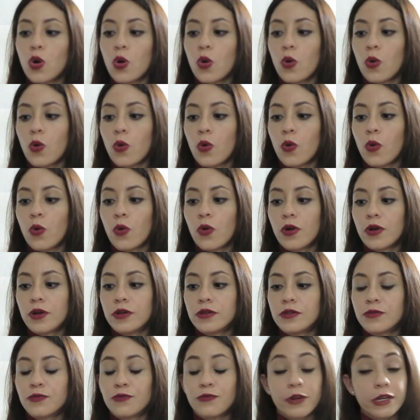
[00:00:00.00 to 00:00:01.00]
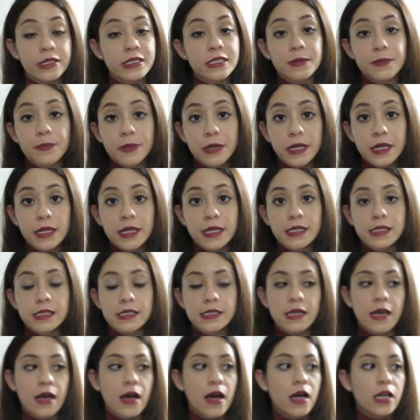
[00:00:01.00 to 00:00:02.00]
or
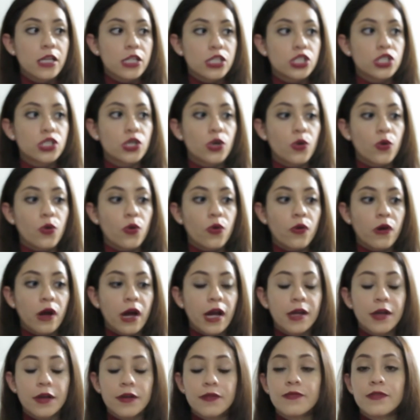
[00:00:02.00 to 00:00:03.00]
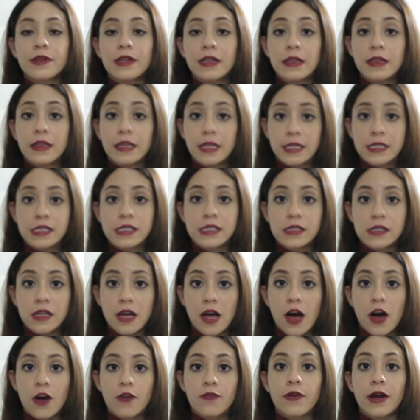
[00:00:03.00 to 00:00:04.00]
recipes. So I have a list
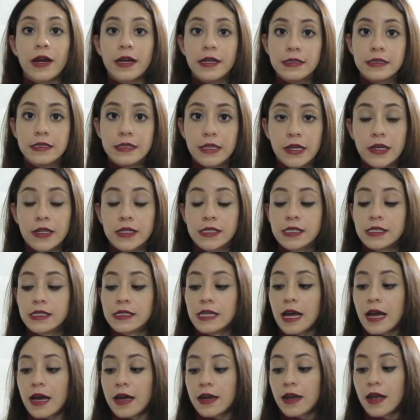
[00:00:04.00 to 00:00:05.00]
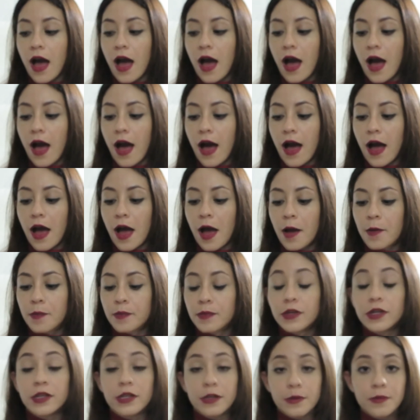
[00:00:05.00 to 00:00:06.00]
of ideas that
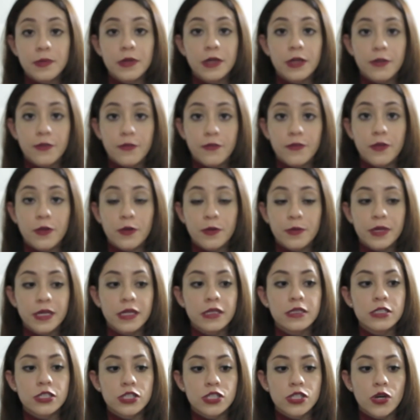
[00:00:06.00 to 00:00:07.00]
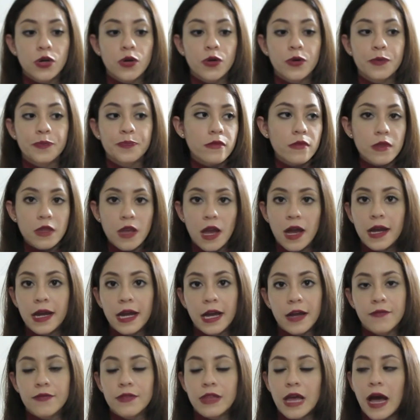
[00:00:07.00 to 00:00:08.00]
I'm gonna be filming, so I
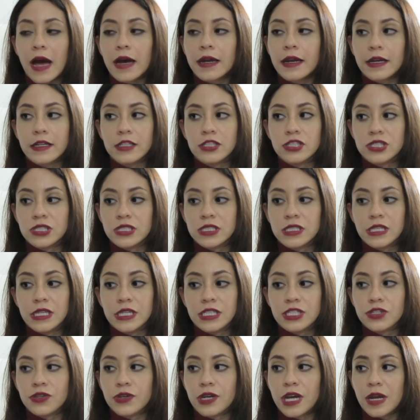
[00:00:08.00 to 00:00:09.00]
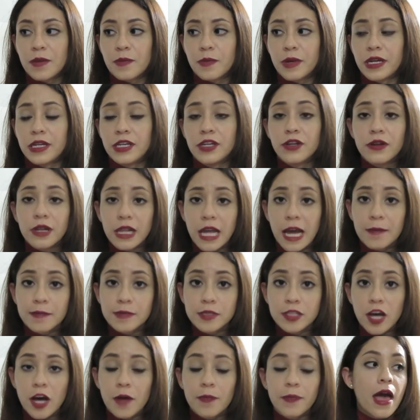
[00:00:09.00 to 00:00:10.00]
have that. I just need to get my new
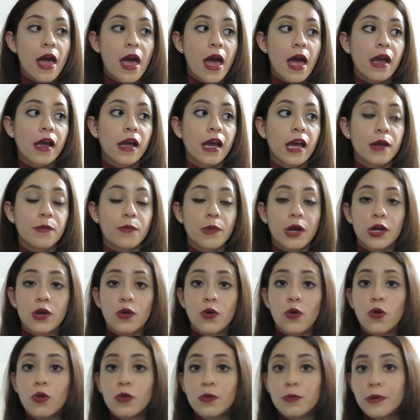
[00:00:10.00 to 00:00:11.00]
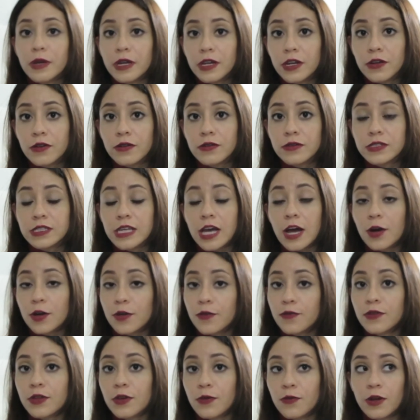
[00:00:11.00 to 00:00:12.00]
laptop and get my old videos out
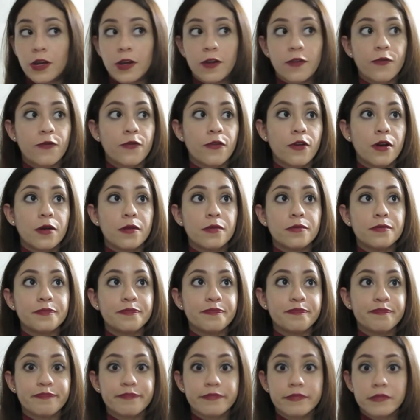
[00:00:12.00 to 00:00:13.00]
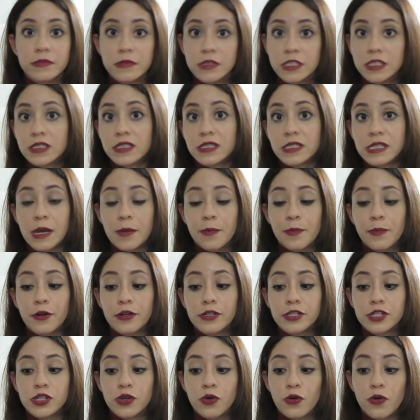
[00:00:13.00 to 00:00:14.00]
of the way from December,
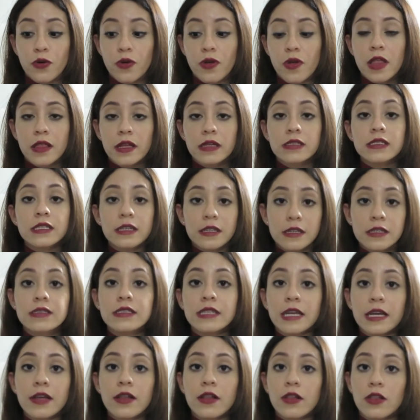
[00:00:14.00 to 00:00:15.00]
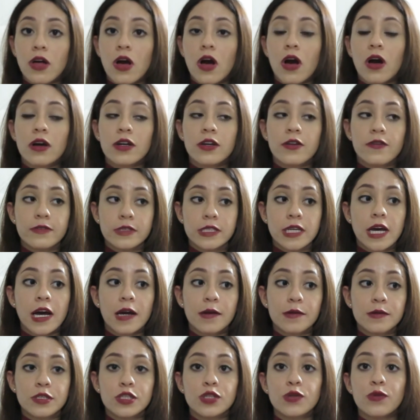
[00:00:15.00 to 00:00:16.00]
so that's gonna take a lot of
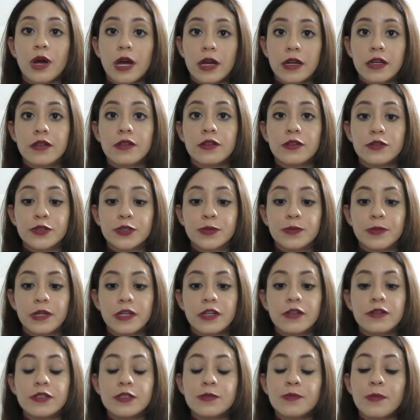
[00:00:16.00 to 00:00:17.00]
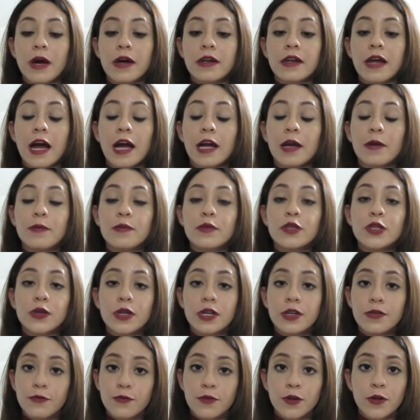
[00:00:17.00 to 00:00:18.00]
time to edit those videos, but I'm
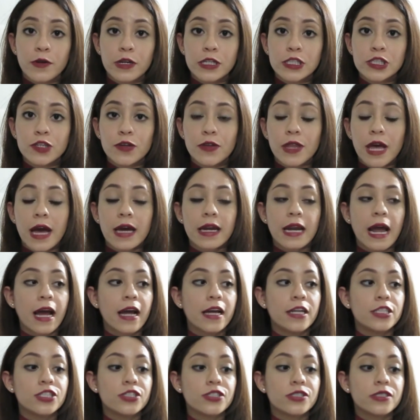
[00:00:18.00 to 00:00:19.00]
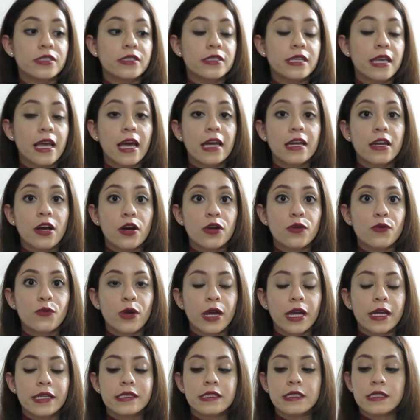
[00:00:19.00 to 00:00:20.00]
looking forward to that. I just cannot
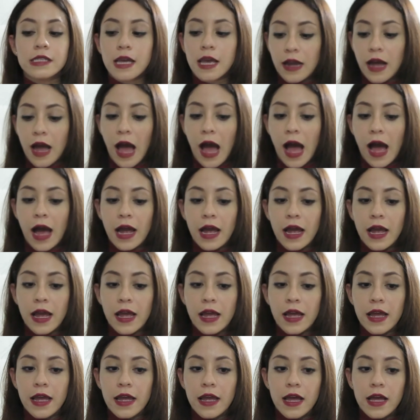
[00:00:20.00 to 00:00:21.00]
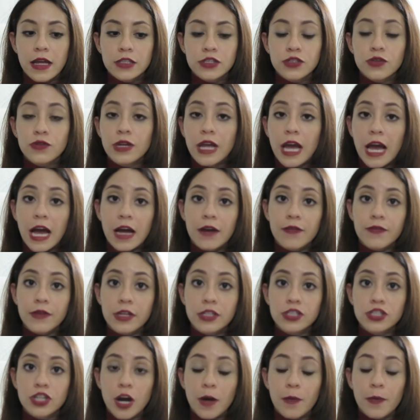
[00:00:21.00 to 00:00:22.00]
wait. I don't have a
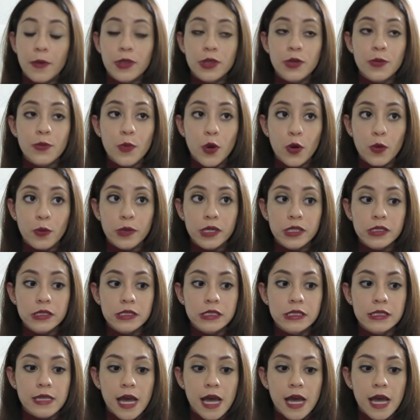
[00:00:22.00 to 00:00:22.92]
job at the moment,